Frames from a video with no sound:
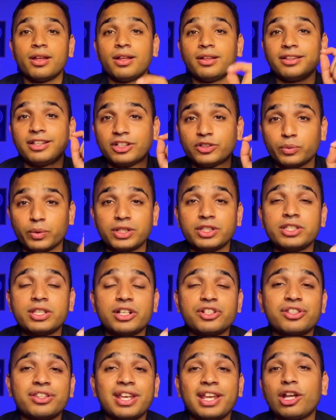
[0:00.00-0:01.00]
There's one
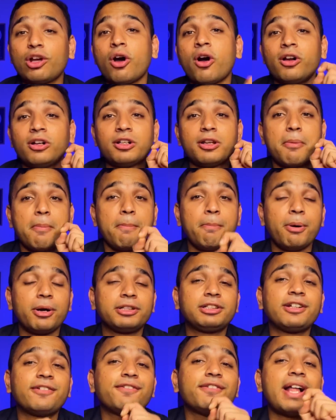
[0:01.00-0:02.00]
such thing called
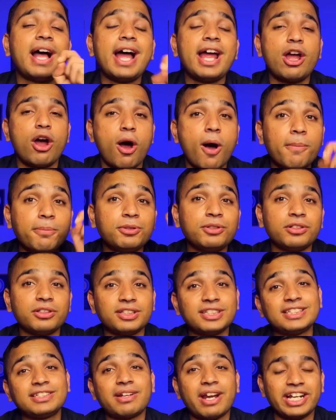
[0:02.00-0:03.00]
butterfly option
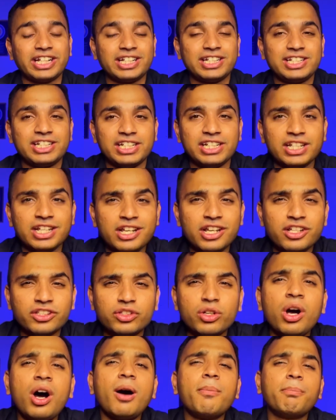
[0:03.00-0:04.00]
strategy.
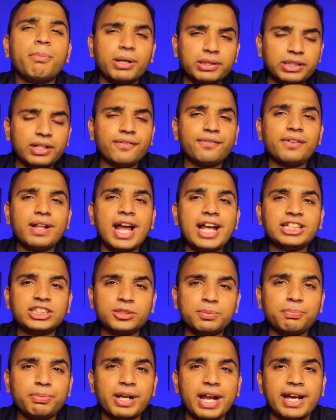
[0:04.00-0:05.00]
So a butterfly
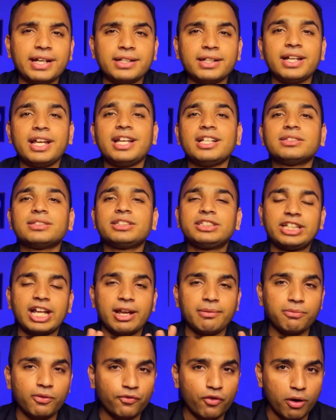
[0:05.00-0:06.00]
spread is a
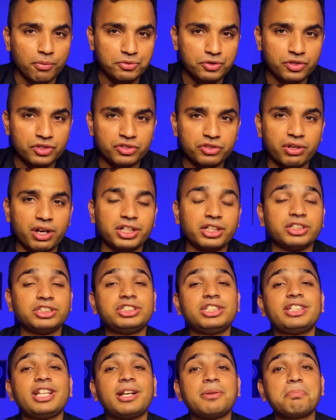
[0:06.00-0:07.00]
type of option
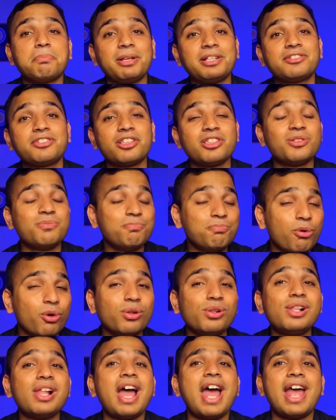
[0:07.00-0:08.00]
strategy that mixes
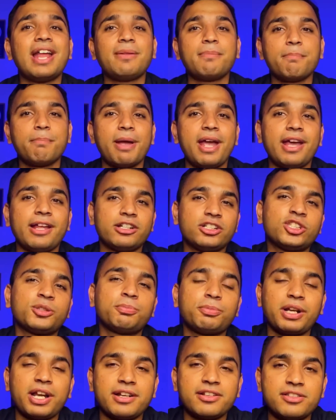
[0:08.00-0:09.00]
bull and bear
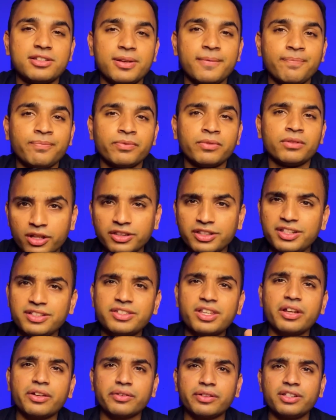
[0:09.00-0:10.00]
spreads. These
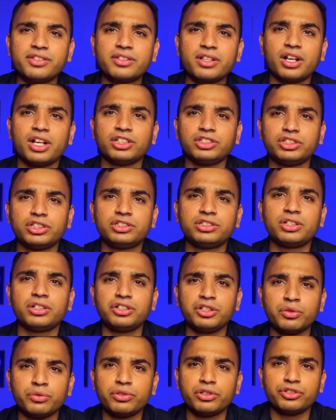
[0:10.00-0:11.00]
are risk-adjusted
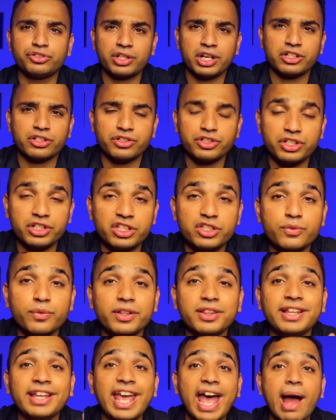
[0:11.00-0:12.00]
neutral strategies
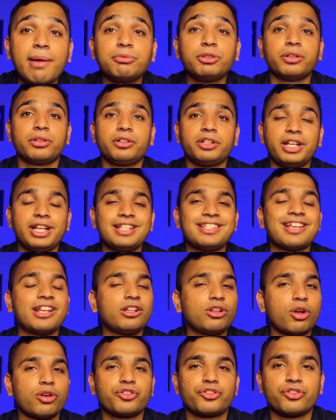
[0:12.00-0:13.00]
with capped earnings and
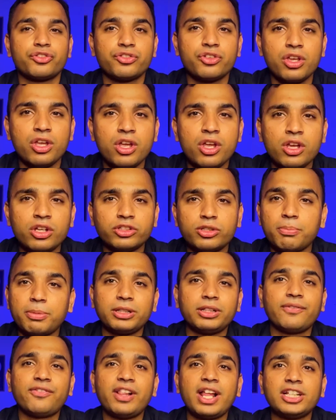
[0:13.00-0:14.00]
losses. So
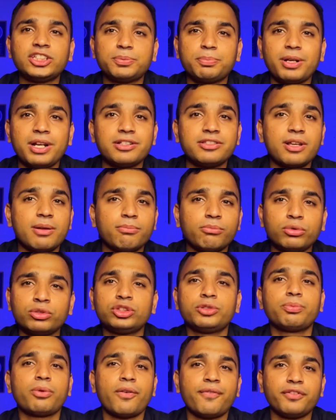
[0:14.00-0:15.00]
butterfly spreads are
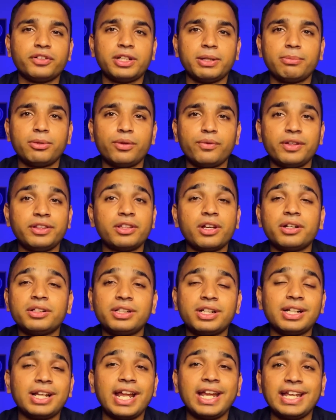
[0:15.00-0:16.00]
most profitable when the
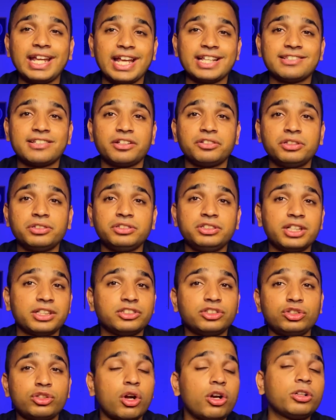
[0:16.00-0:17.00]
underlying asset
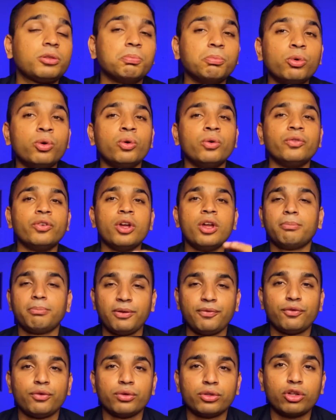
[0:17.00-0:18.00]
does not move
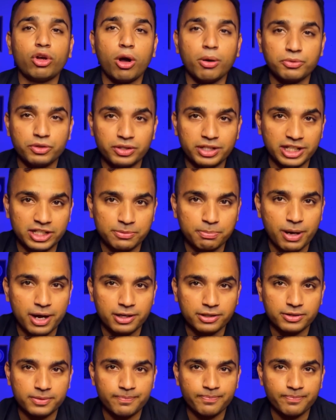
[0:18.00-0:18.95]
before the option expires.